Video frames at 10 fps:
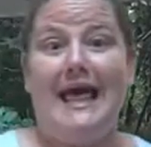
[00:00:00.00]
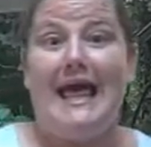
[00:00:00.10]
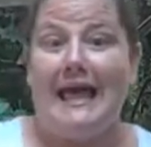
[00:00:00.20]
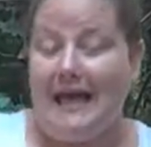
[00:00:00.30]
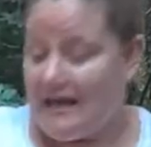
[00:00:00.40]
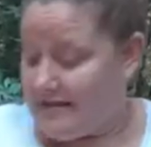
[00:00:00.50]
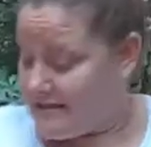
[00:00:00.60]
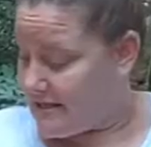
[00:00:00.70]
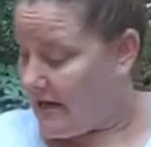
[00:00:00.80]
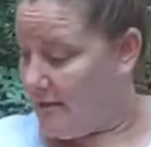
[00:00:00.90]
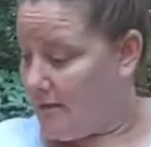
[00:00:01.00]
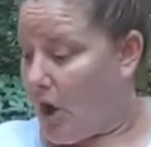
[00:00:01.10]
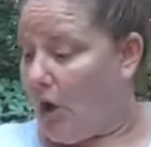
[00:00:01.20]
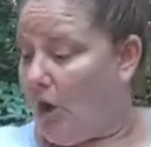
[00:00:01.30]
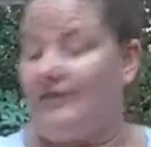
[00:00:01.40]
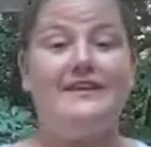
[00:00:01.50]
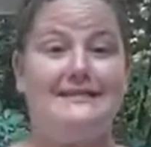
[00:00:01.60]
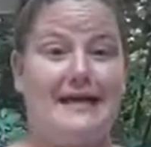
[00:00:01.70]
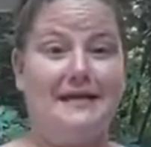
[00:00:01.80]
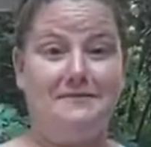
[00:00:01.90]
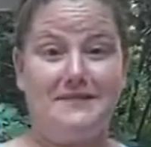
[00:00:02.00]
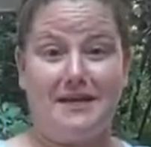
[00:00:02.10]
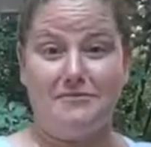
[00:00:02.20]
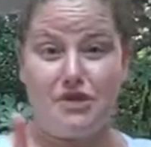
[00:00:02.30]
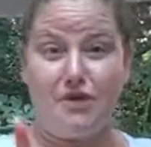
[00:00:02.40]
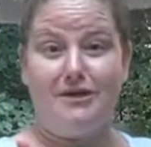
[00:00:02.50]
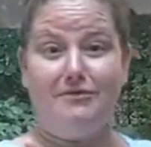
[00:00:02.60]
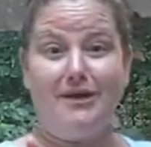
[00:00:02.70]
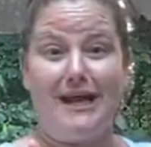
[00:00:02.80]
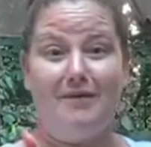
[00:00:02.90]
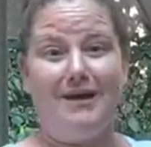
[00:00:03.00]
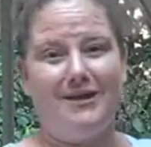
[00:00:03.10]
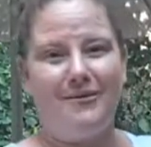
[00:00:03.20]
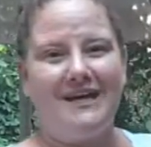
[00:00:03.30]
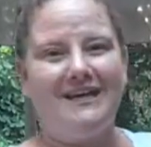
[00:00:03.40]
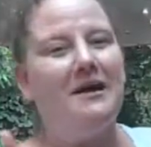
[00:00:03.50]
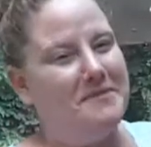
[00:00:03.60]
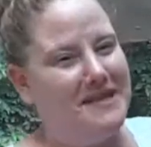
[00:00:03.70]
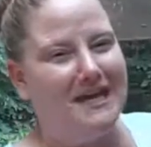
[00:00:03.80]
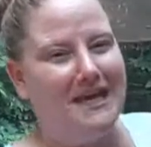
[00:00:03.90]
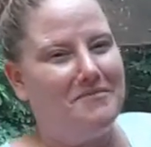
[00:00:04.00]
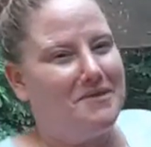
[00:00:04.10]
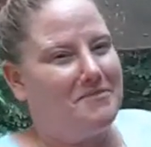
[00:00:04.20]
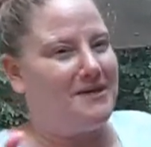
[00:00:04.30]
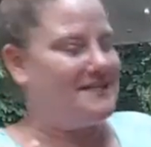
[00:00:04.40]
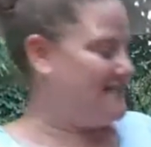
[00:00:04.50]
And all of these items that I'm showing you right now, by the way, come in that camping print.